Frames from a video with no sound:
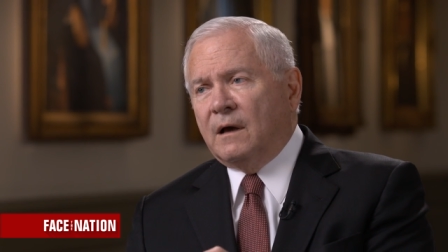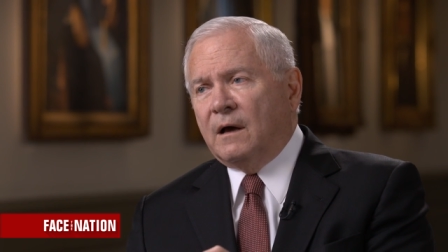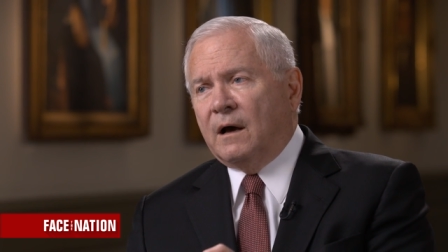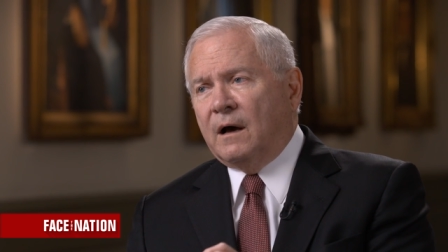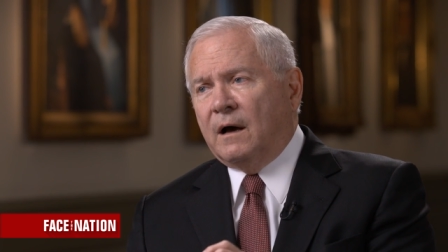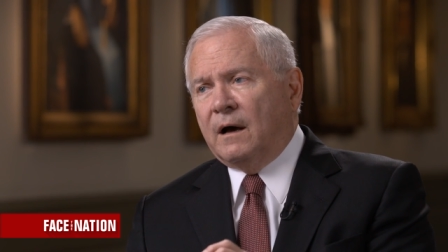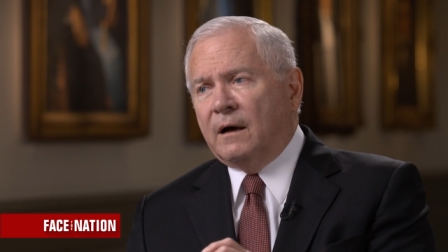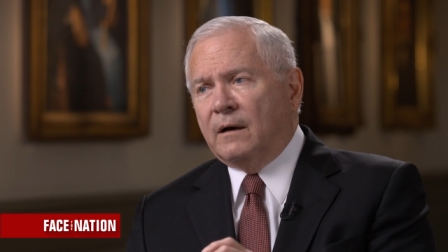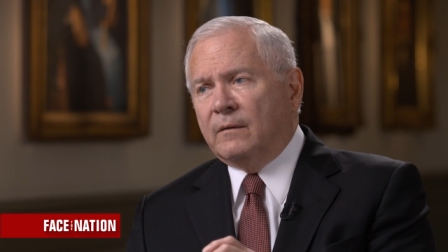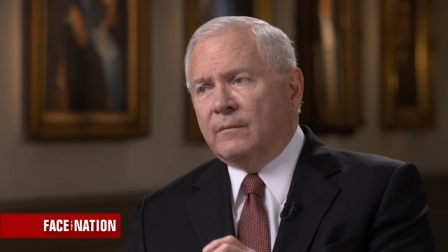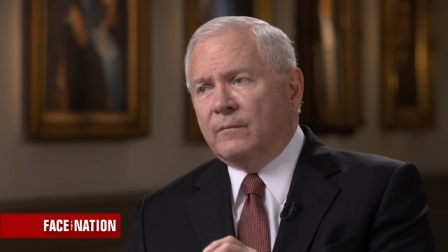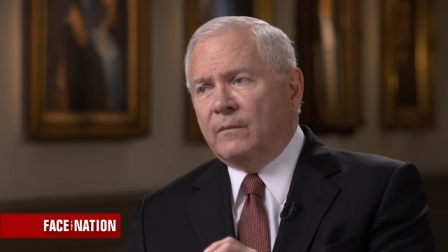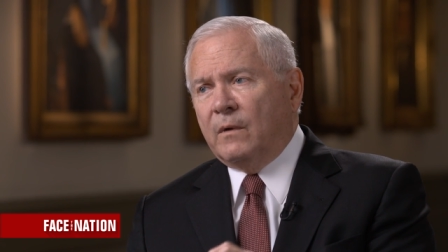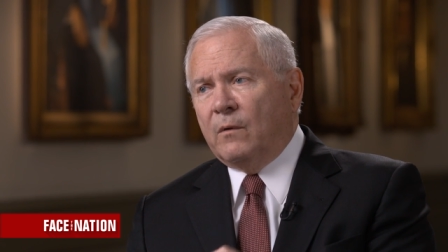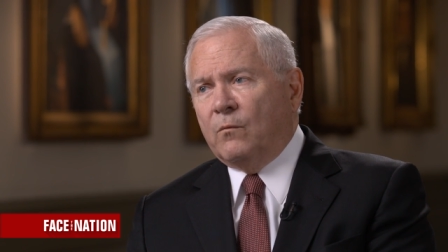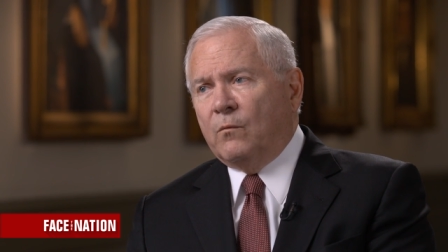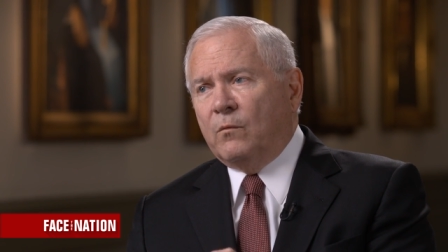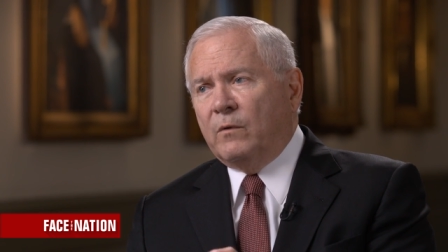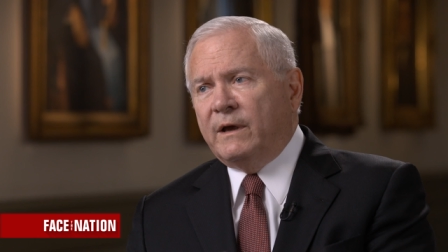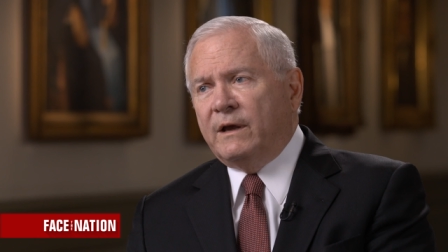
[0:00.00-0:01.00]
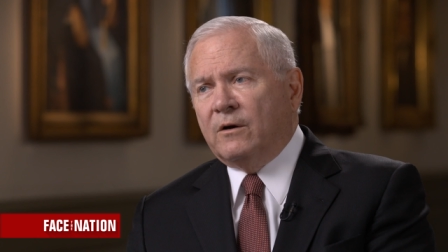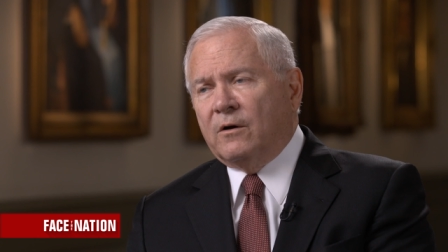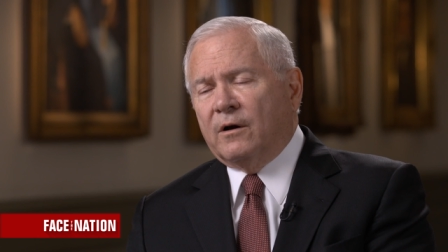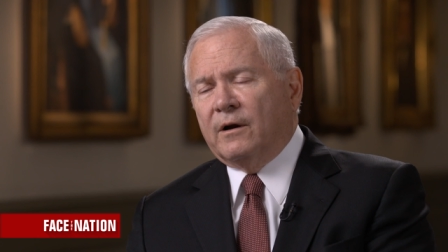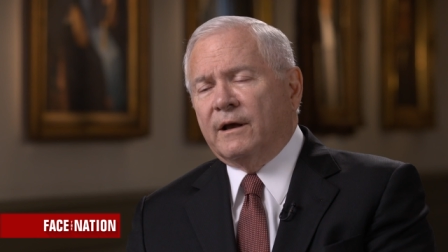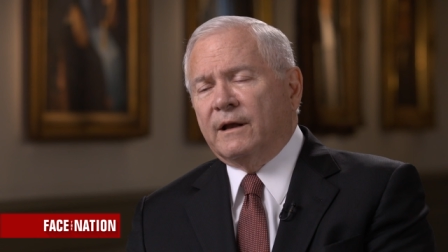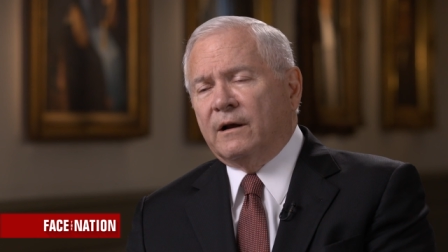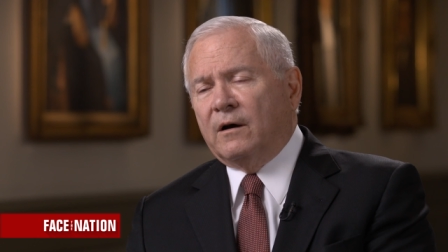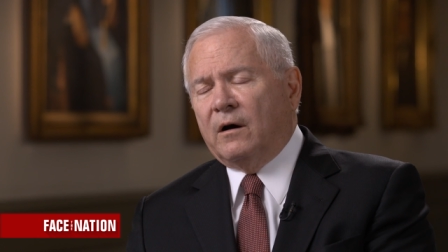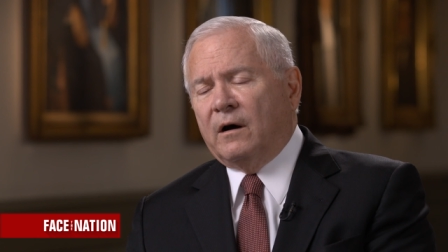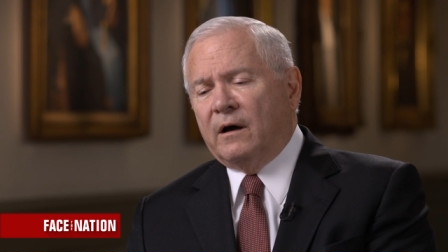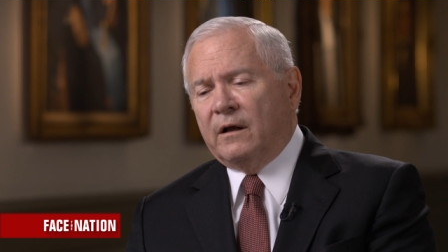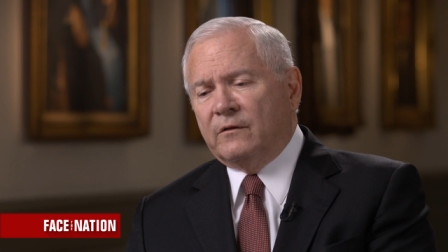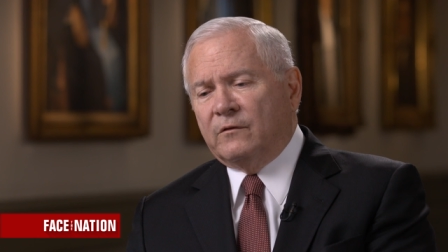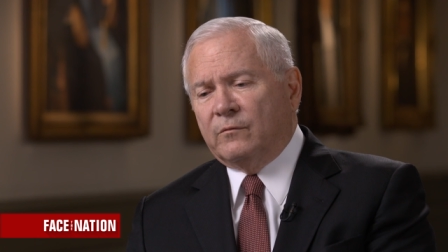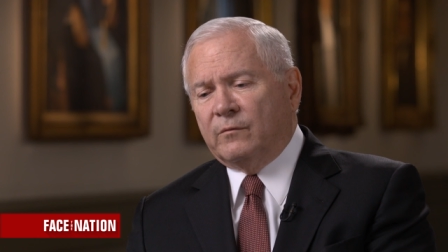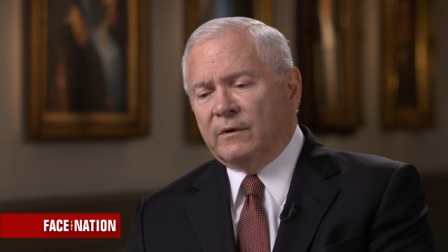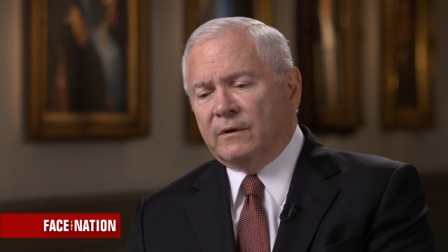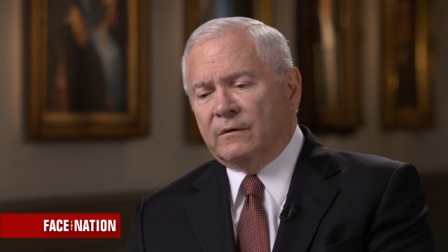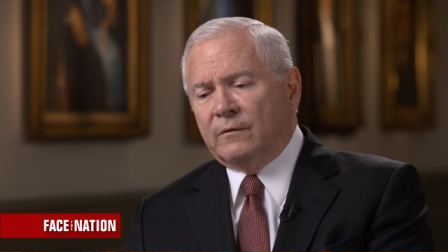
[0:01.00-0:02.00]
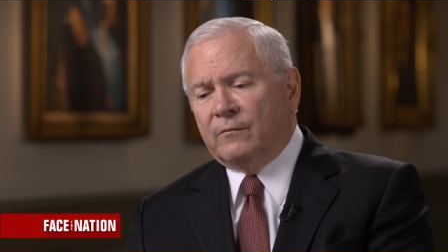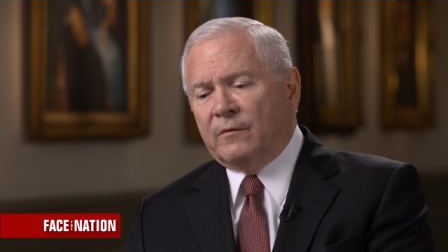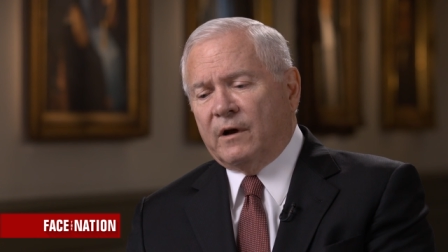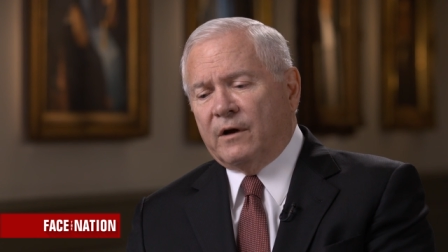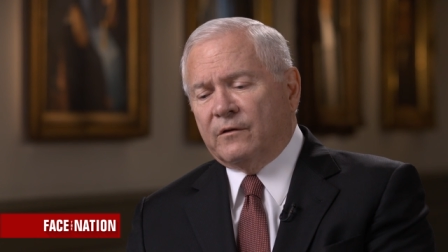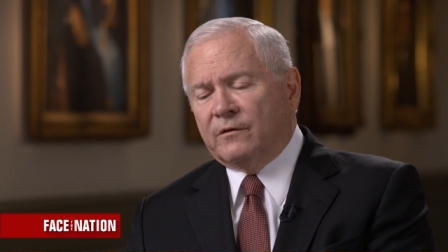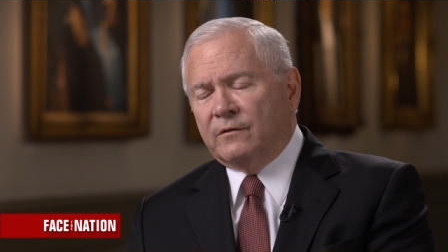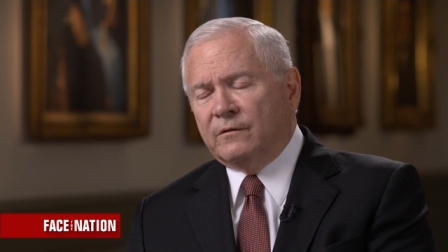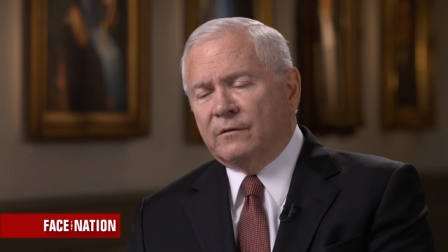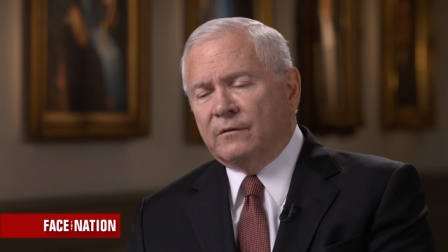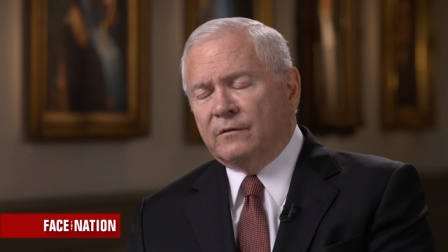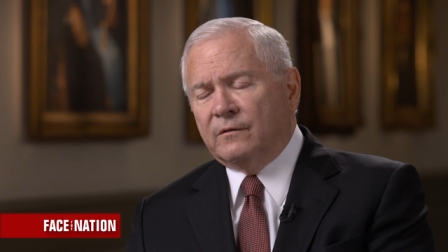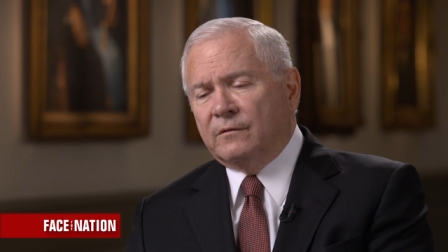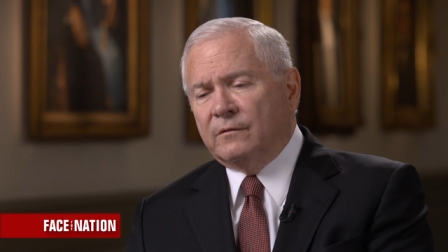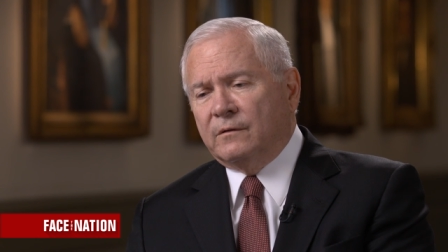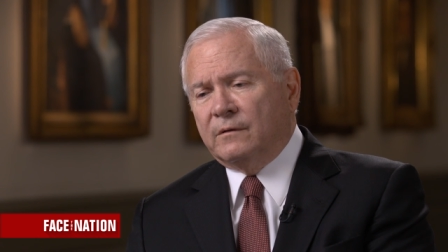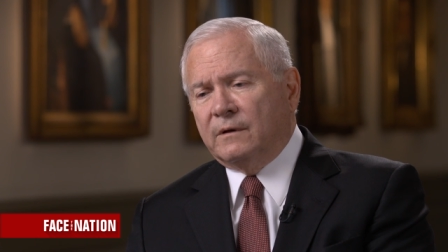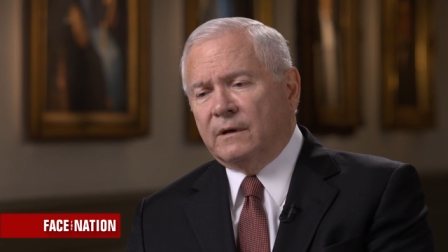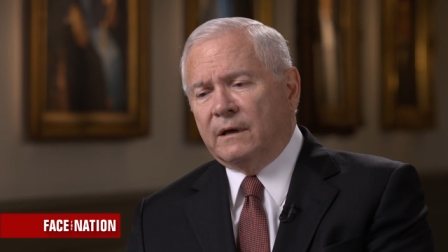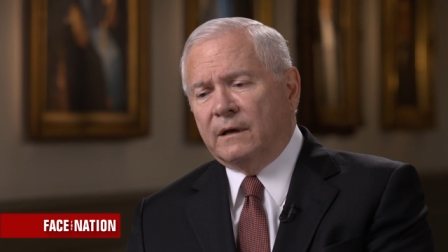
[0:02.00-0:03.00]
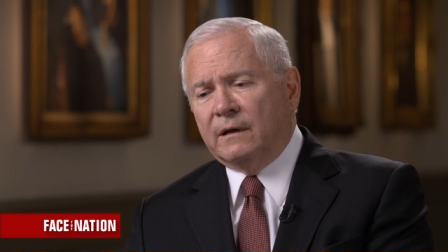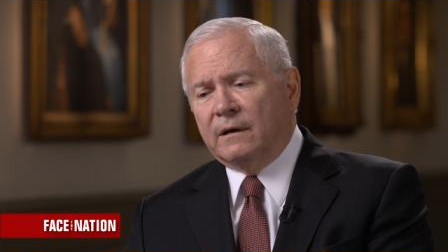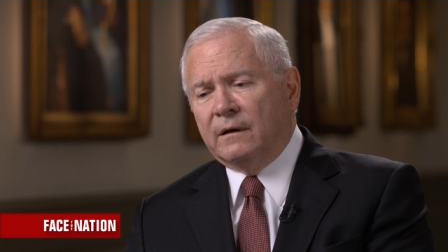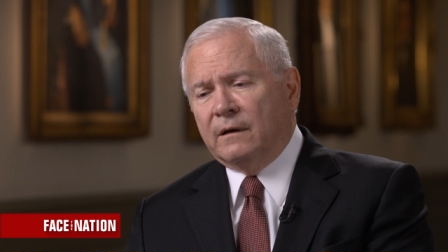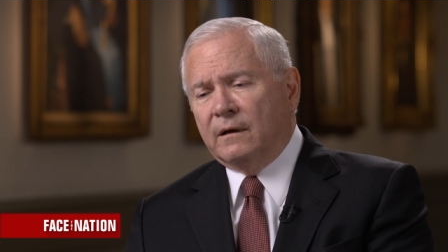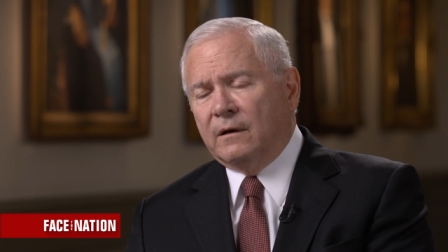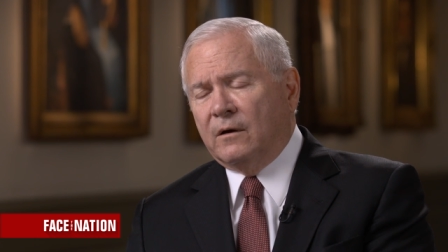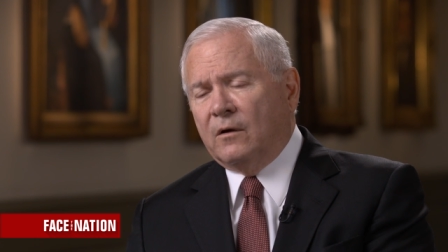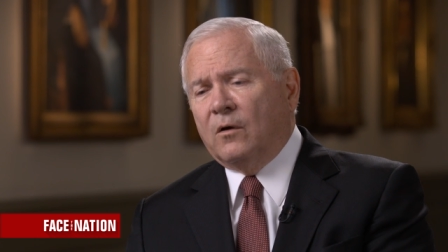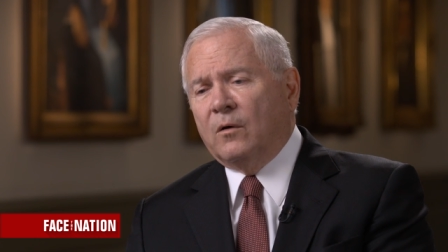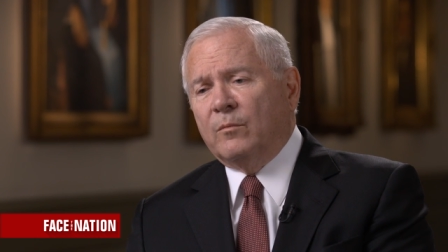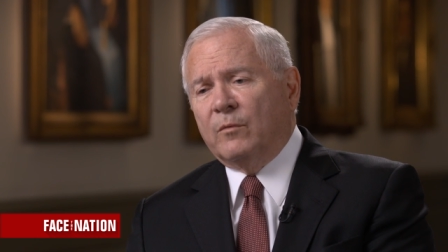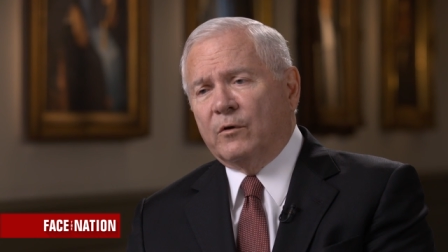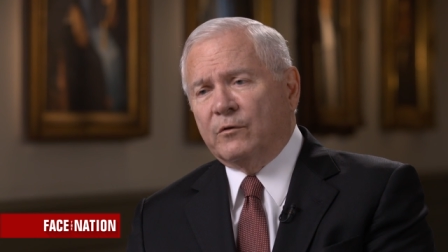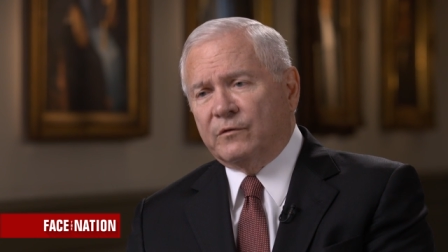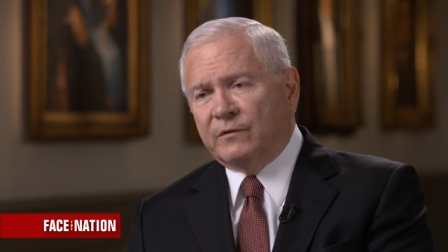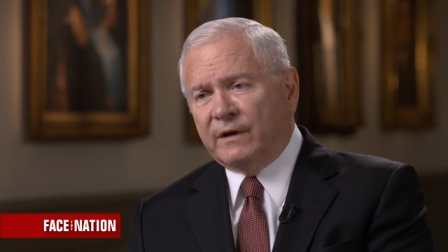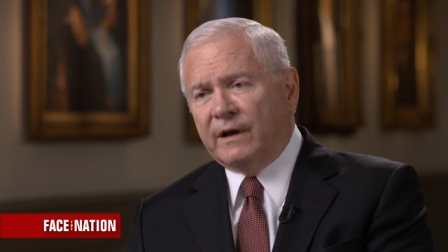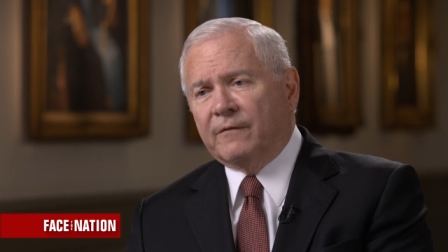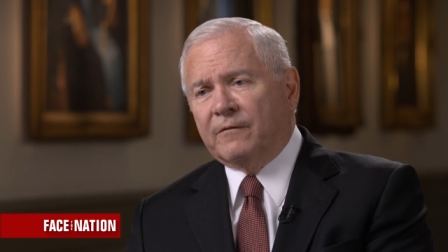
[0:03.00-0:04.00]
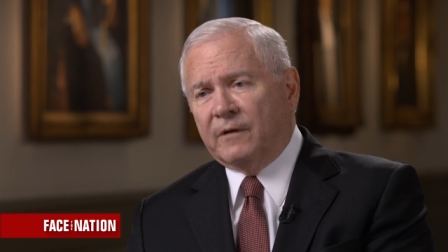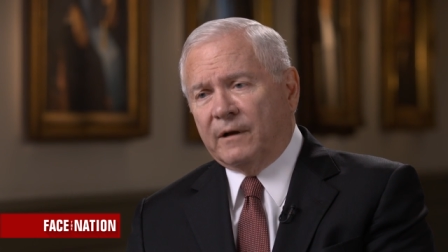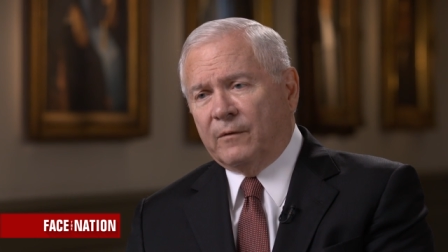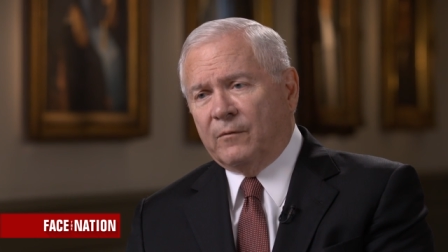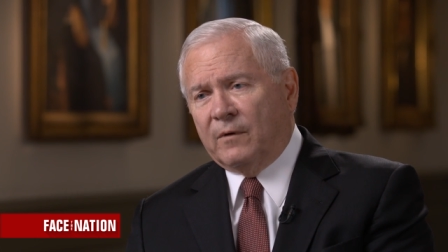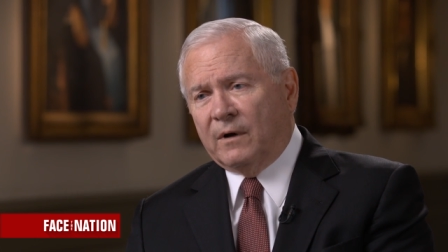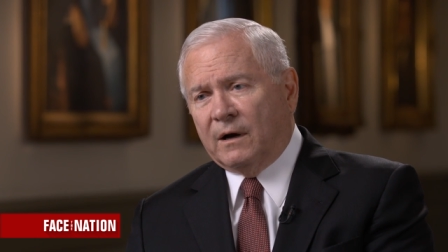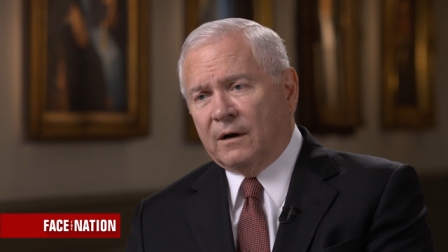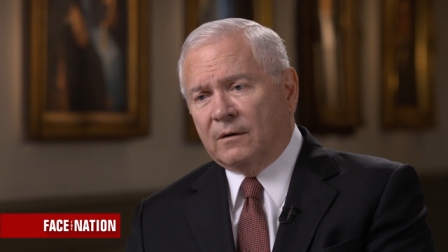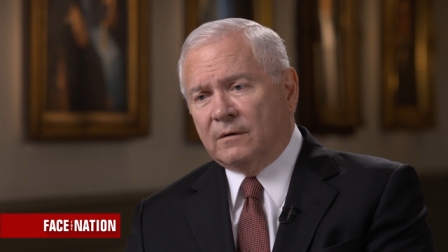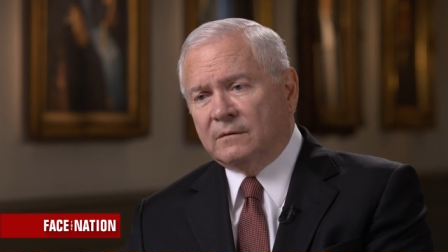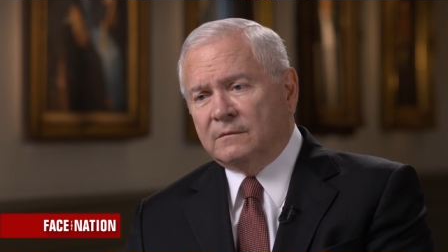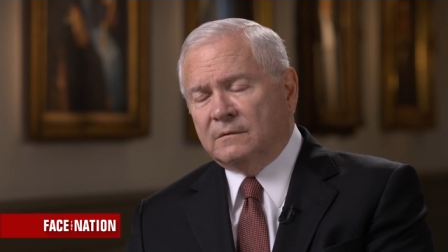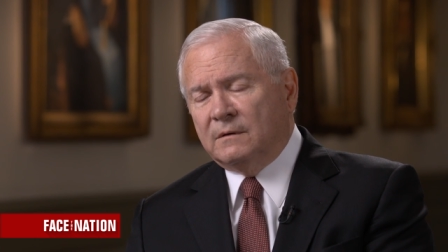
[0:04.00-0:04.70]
Um, we are at odds with the Russians uh, almost everywhere,